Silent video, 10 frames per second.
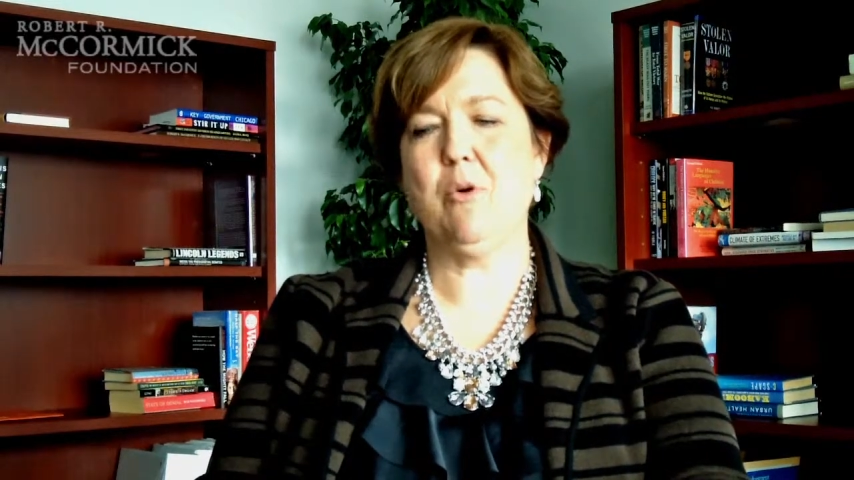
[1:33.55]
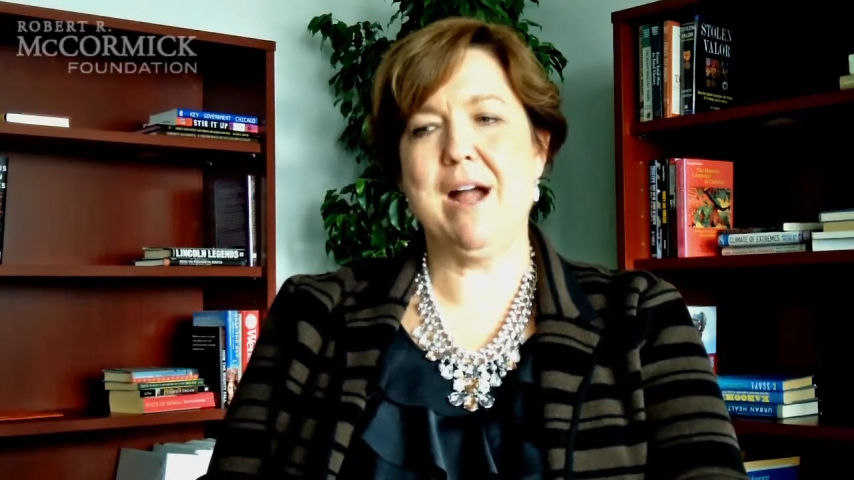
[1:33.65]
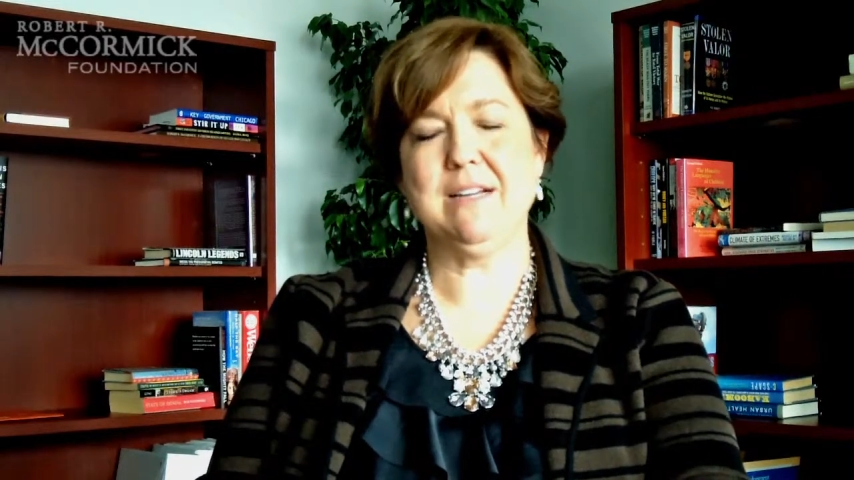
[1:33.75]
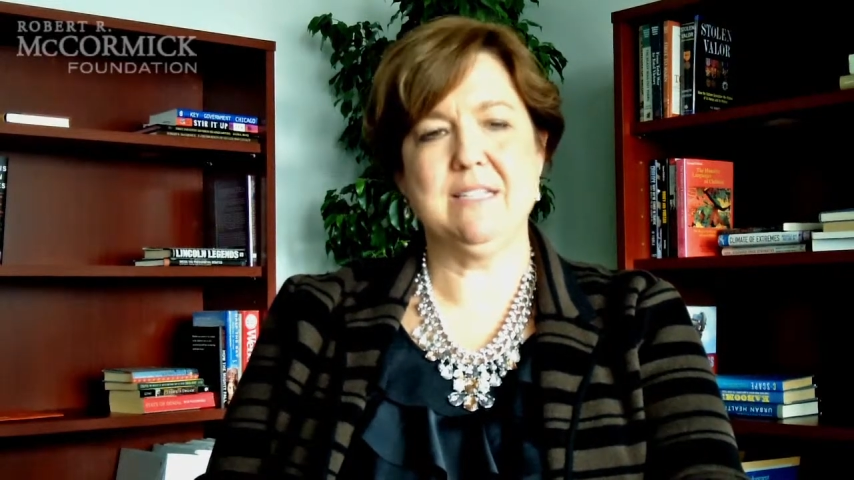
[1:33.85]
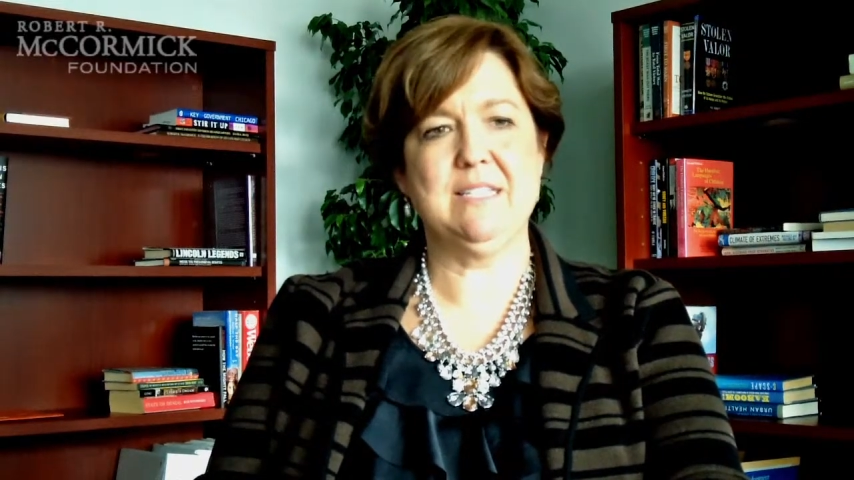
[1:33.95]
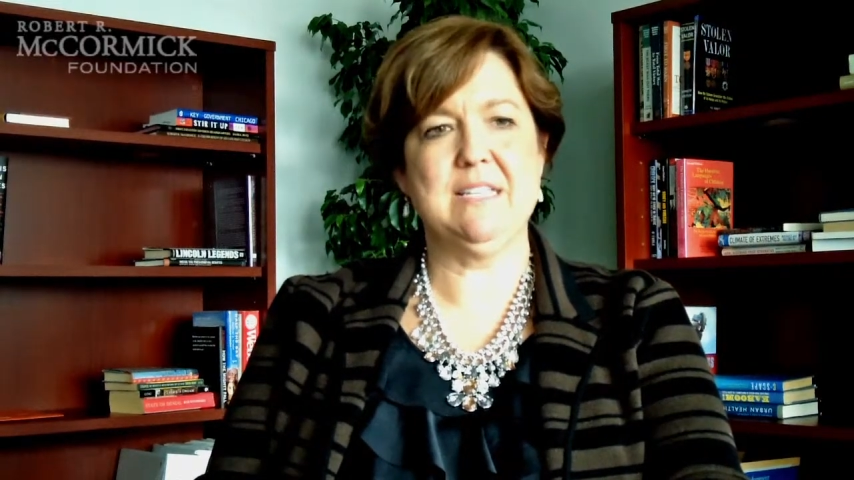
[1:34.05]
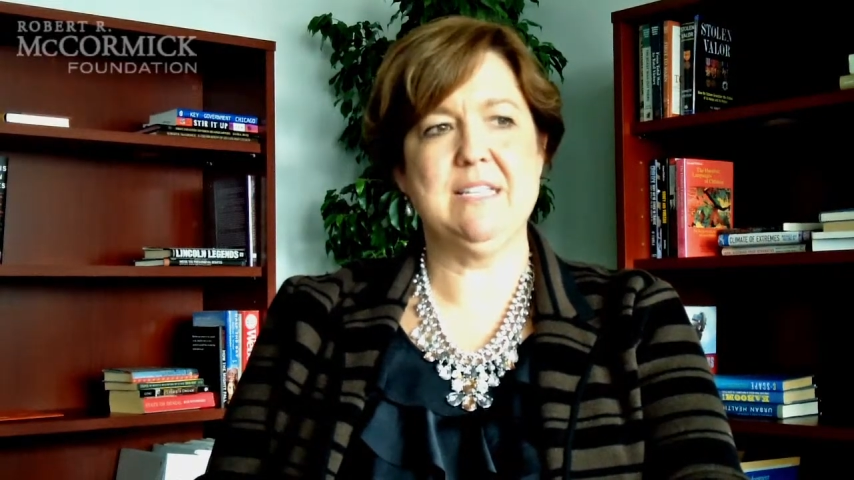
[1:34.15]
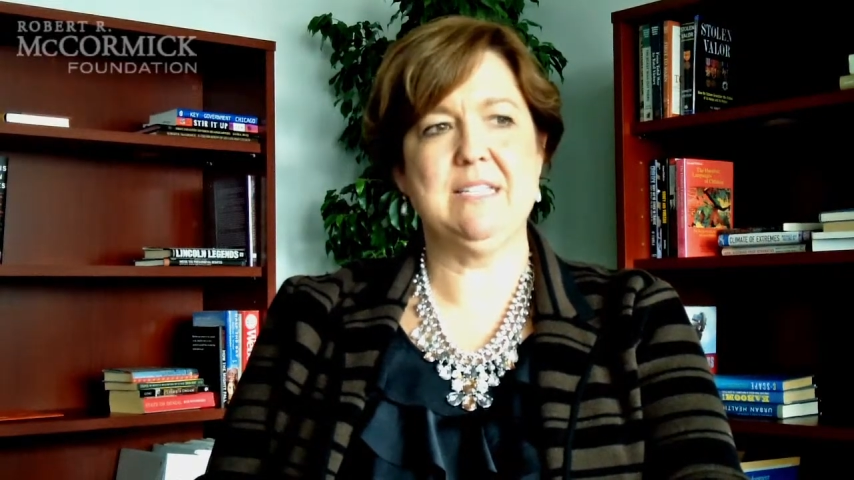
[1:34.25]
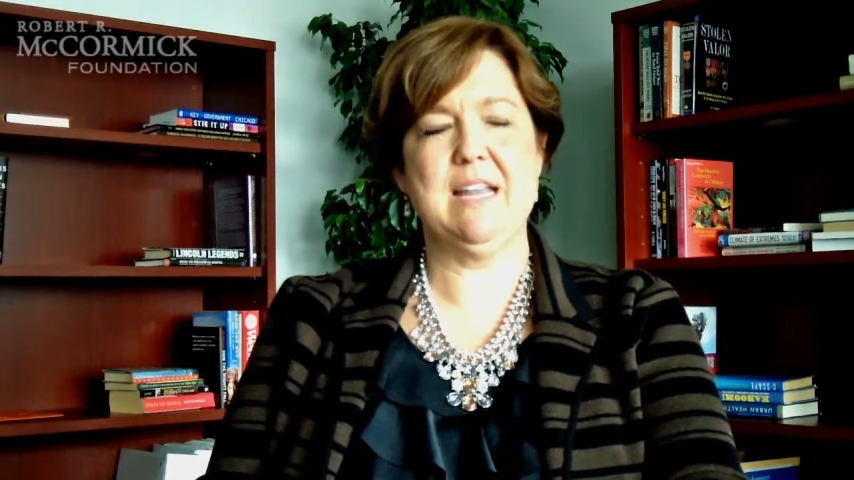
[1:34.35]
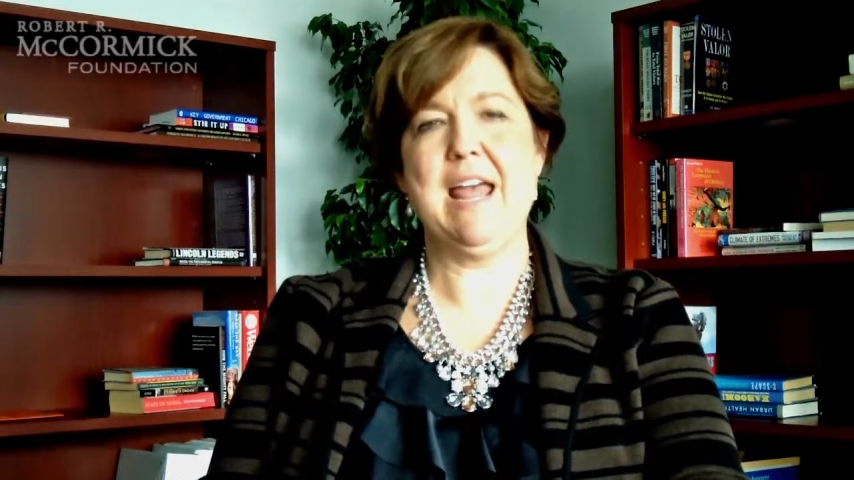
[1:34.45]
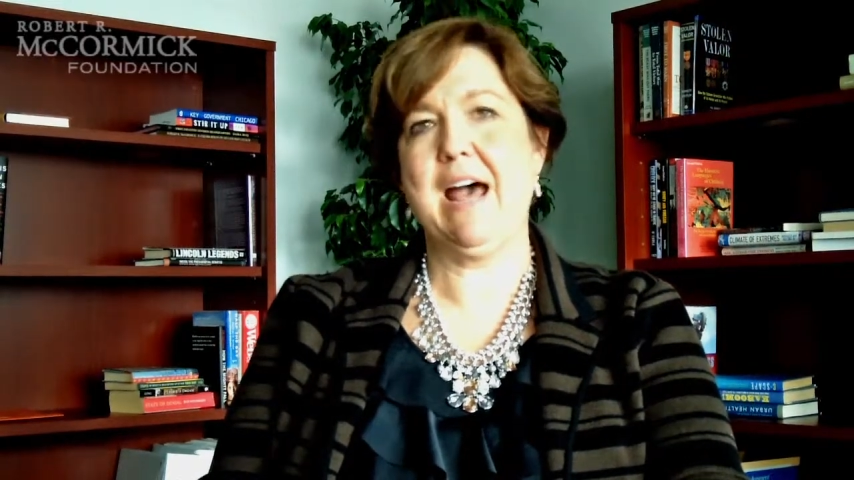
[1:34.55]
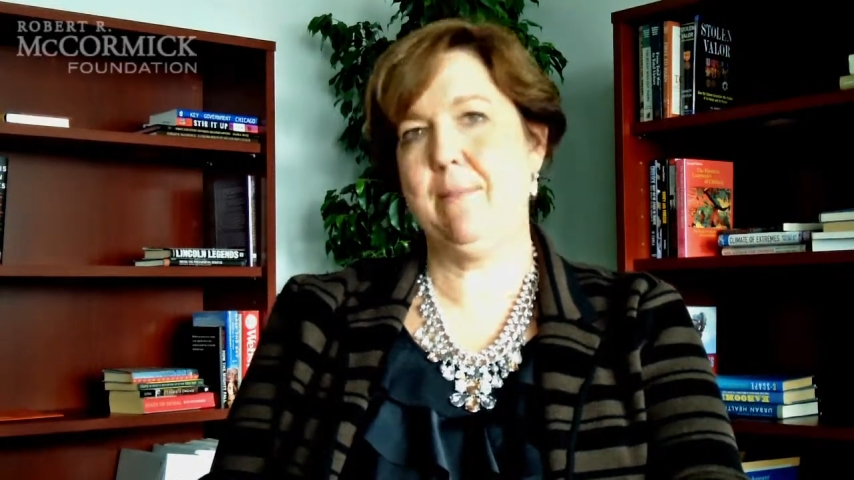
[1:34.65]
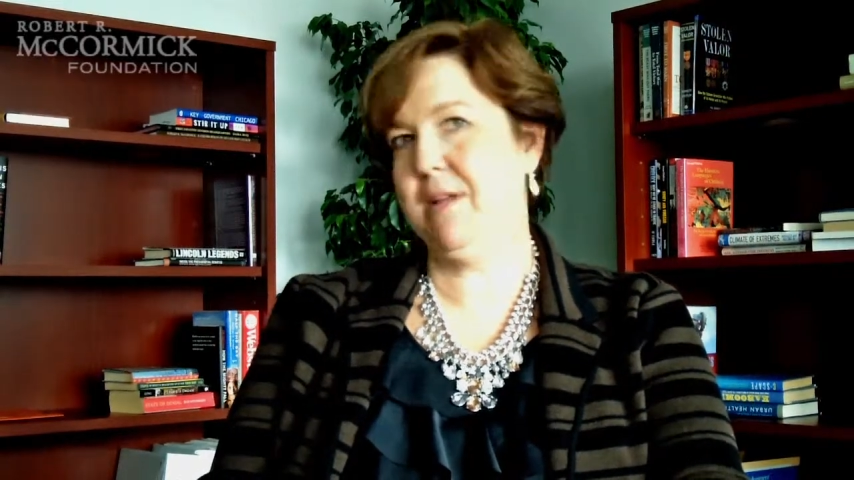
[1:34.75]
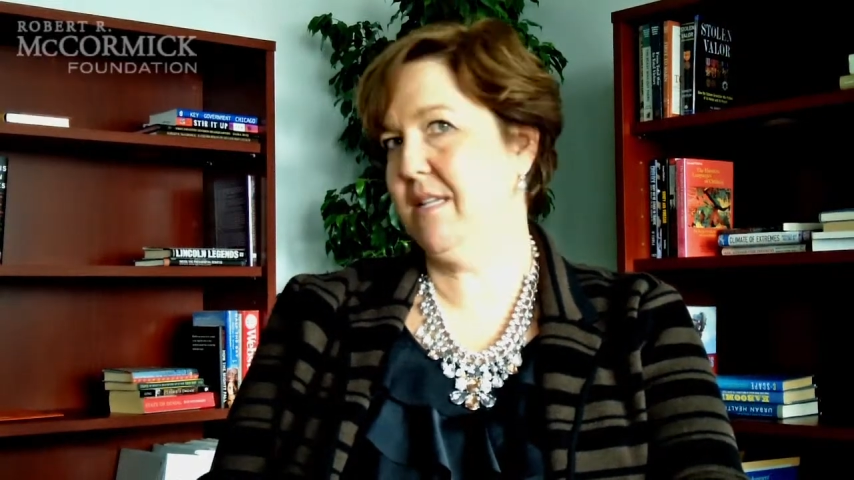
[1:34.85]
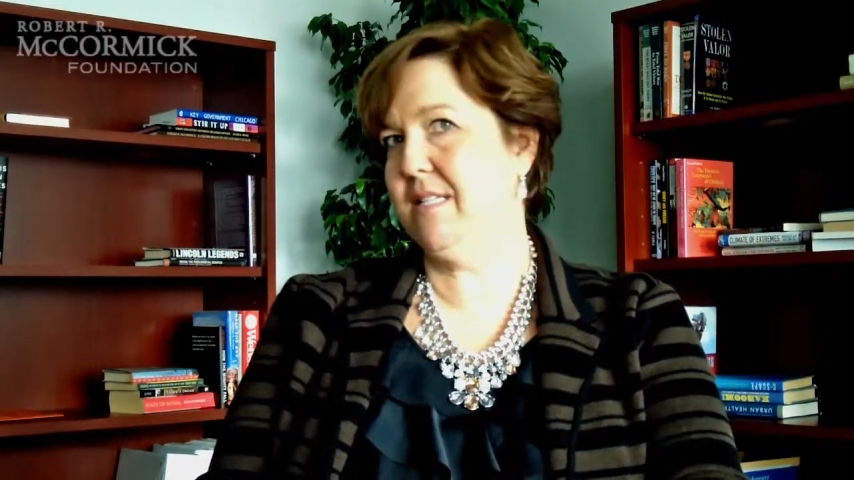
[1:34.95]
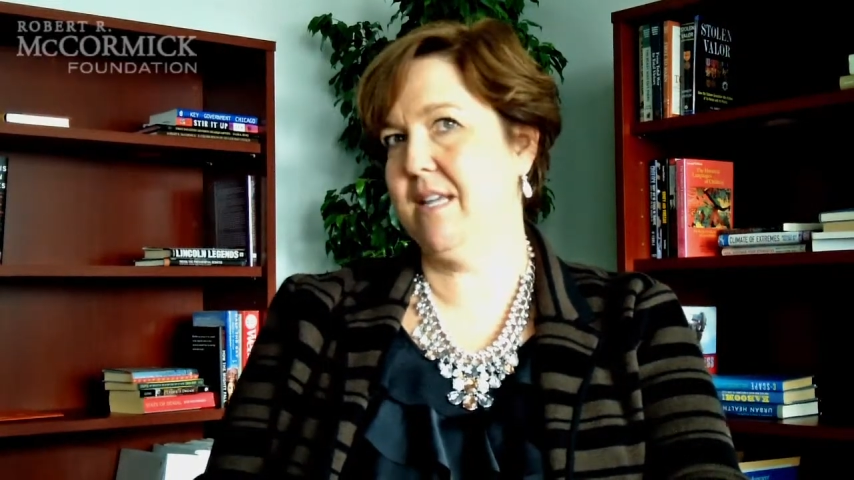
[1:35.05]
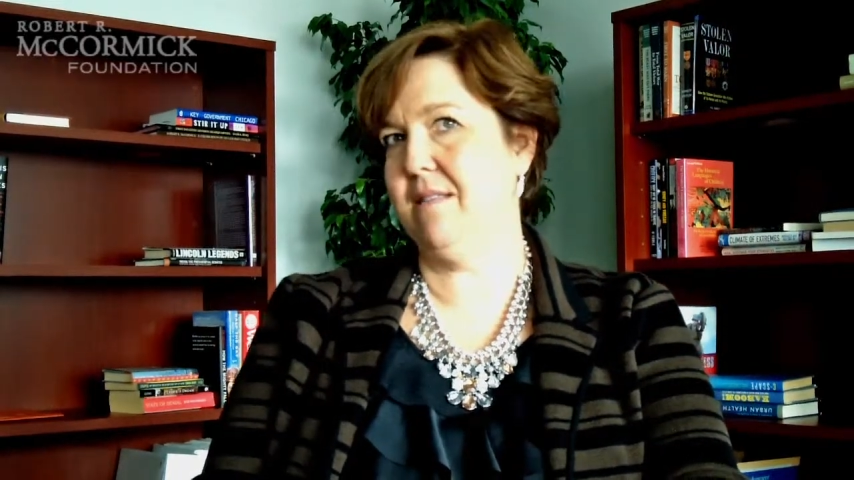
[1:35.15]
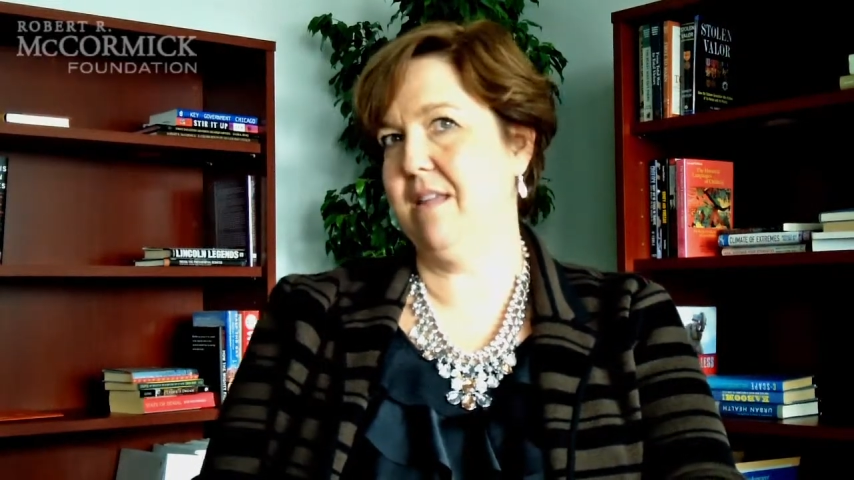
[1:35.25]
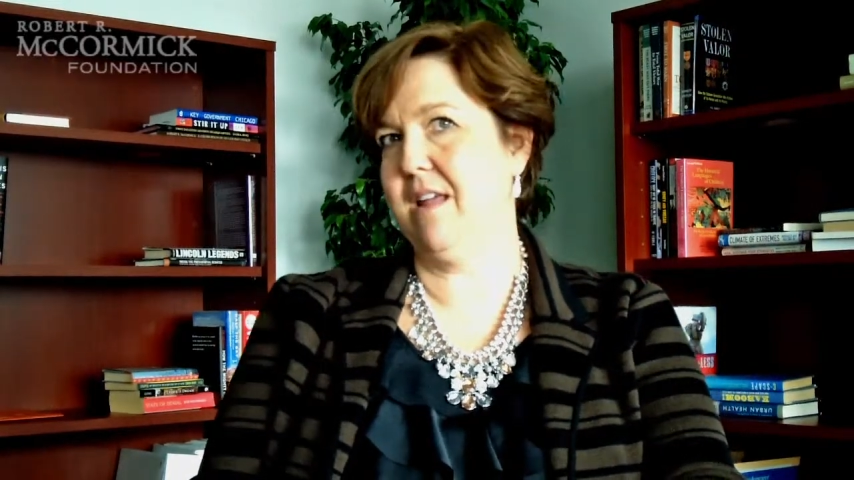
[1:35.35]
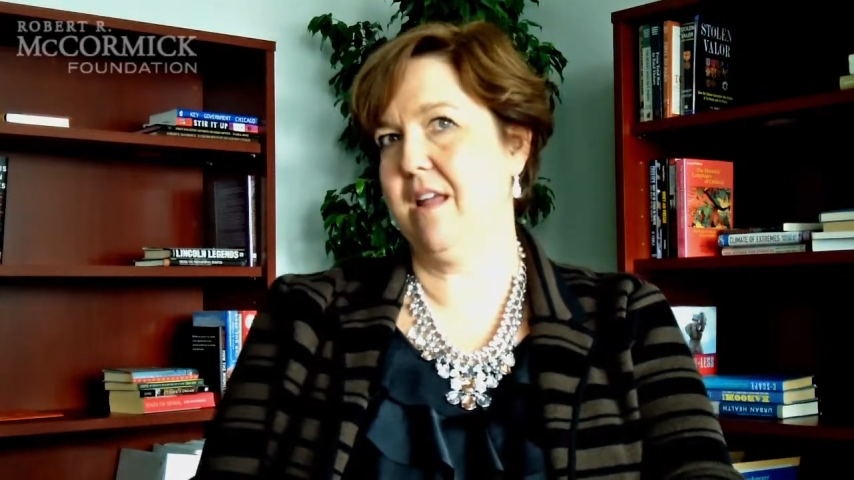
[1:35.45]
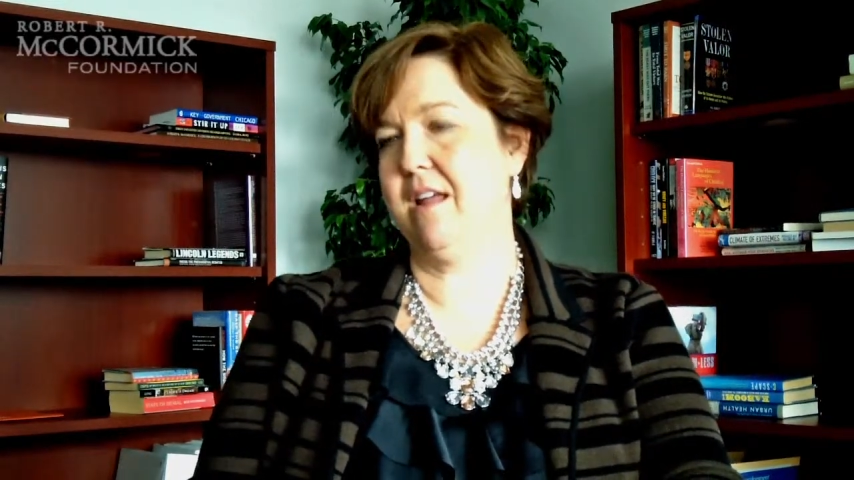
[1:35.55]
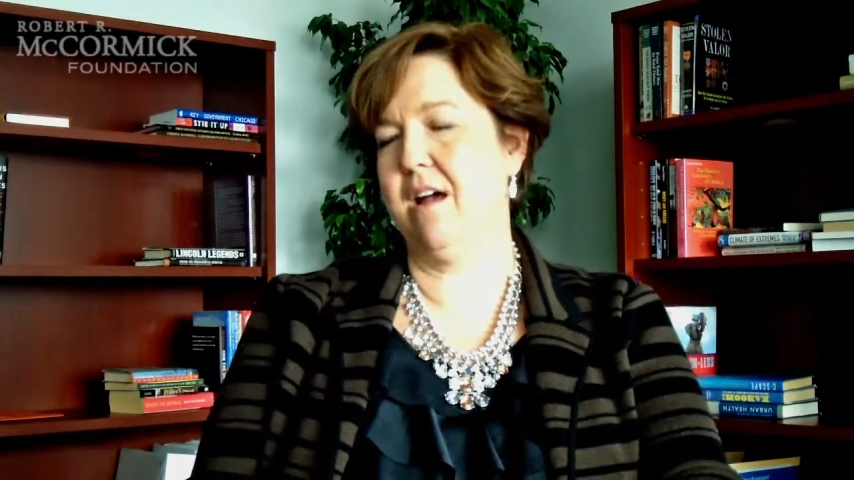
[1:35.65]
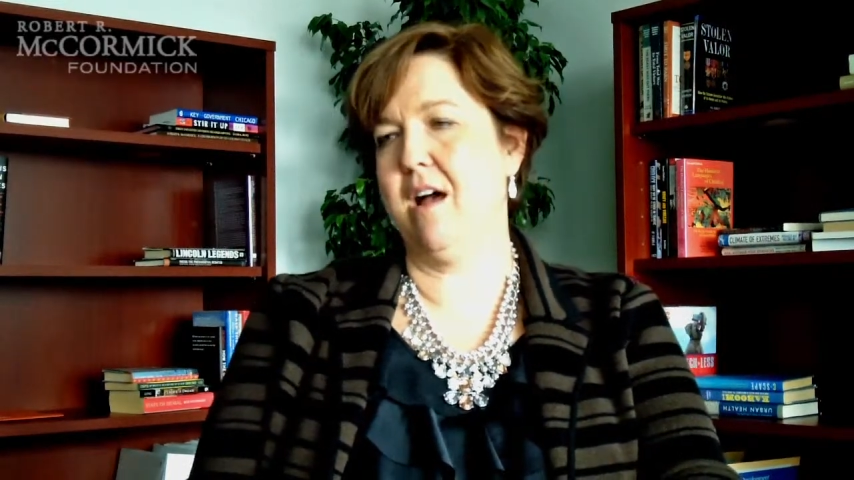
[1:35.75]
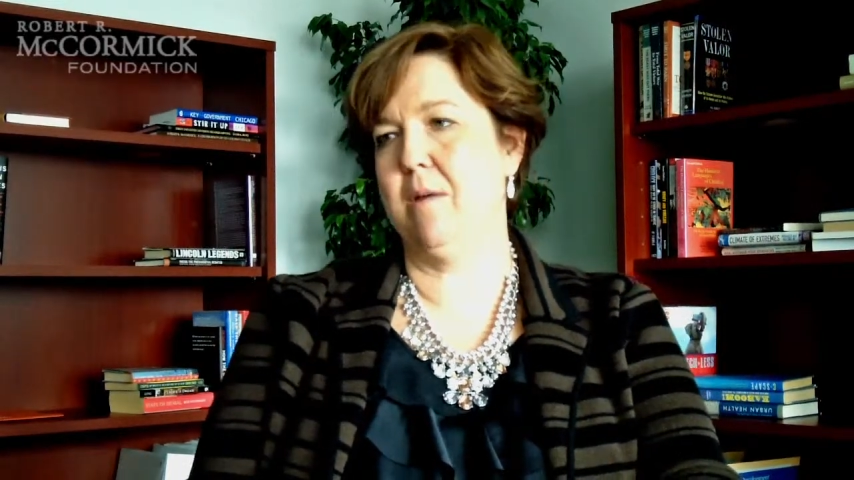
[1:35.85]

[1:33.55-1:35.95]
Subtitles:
practices and habits and the